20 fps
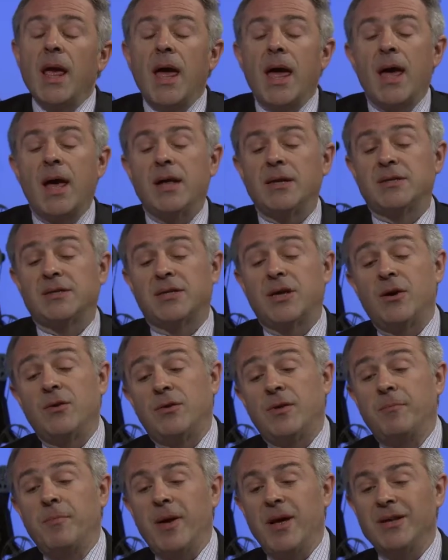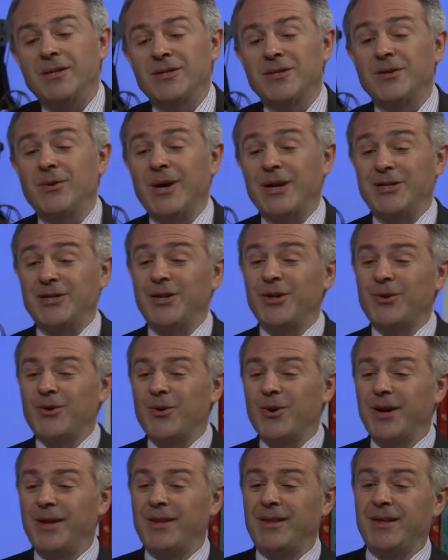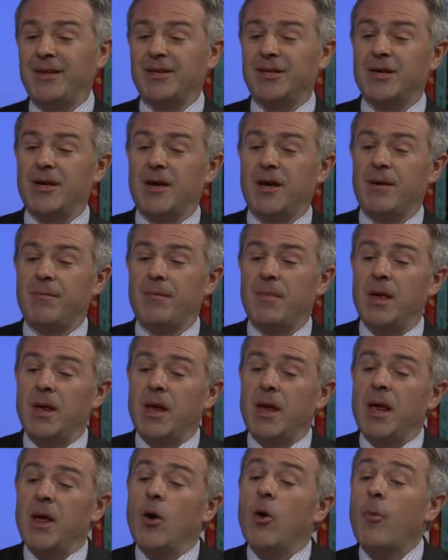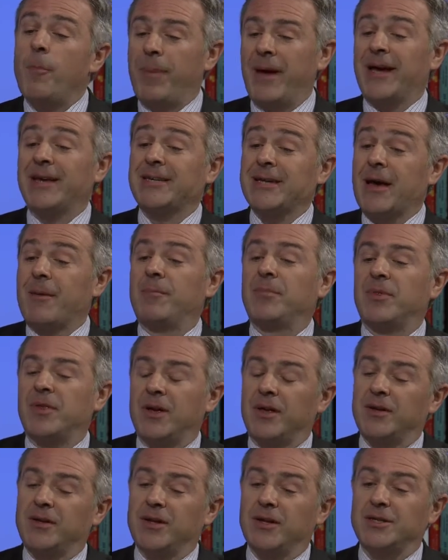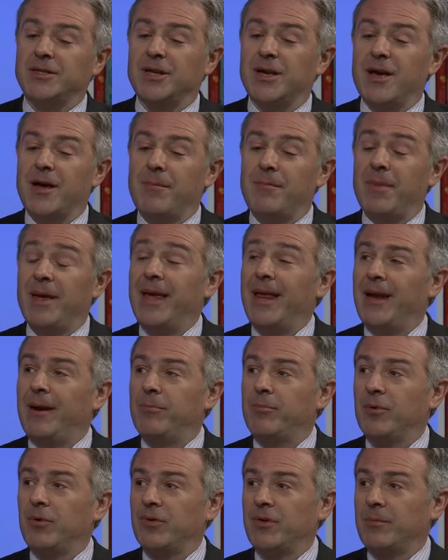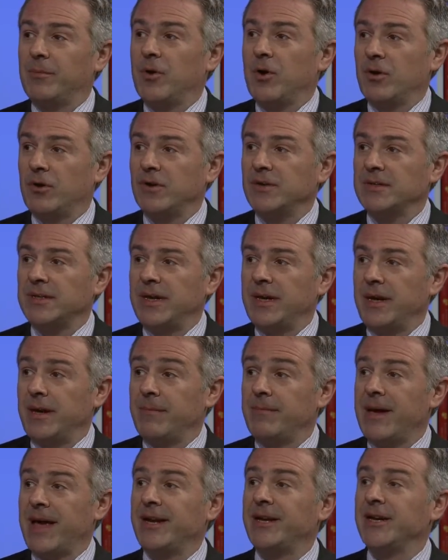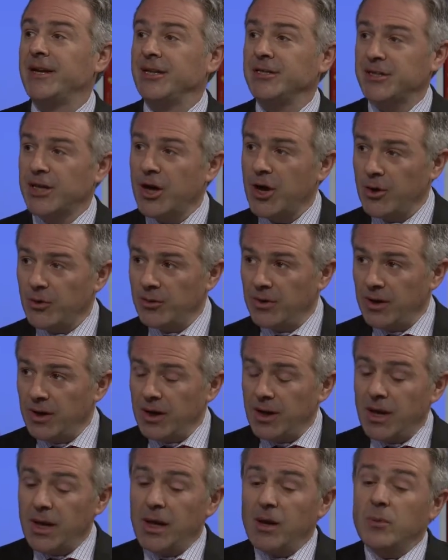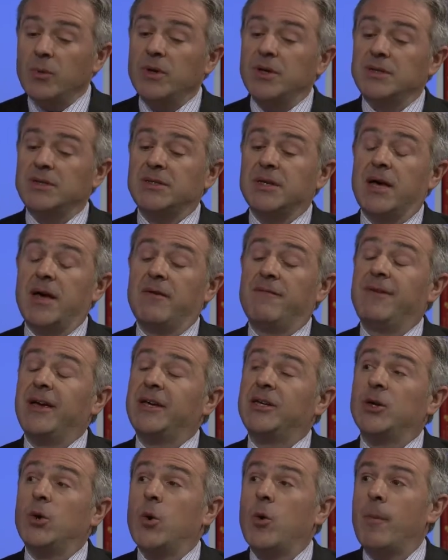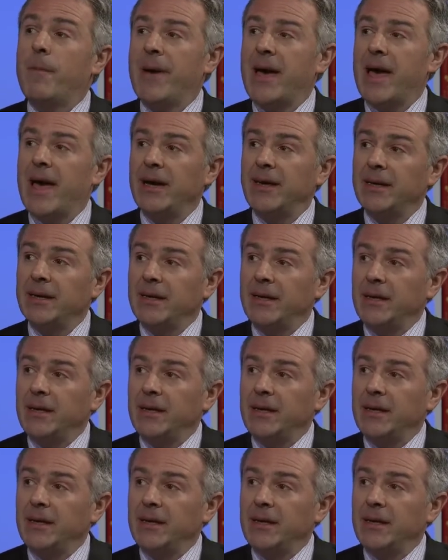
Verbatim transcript: Uh, so the person who actually coined the term, or picked up the, the term illiberal democracy and made it his own, was uh, Viktor Orban,